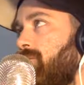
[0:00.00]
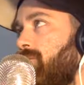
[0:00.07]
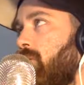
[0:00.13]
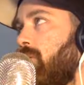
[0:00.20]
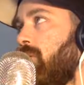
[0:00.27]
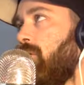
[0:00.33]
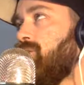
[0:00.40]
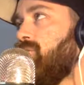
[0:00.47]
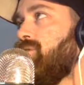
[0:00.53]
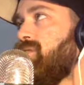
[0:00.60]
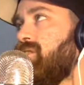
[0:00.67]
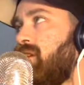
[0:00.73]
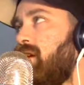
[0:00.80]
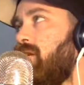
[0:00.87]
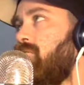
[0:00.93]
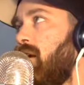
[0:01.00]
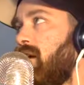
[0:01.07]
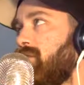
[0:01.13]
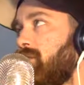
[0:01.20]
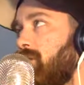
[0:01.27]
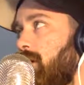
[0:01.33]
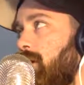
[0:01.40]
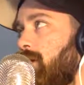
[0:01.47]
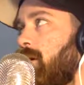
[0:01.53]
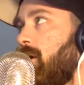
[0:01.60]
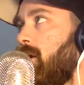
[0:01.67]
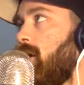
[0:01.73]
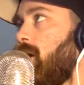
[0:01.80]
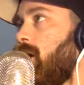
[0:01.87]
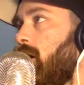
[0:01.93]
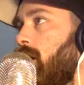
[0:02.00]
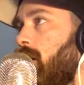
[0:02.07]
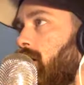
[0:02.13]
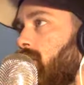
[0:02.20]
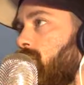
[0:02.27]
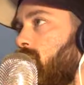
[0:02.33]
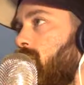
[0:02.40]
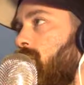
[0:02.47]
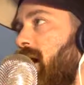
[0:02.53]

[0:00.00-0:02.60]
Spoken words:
If you're interested in wrestling, go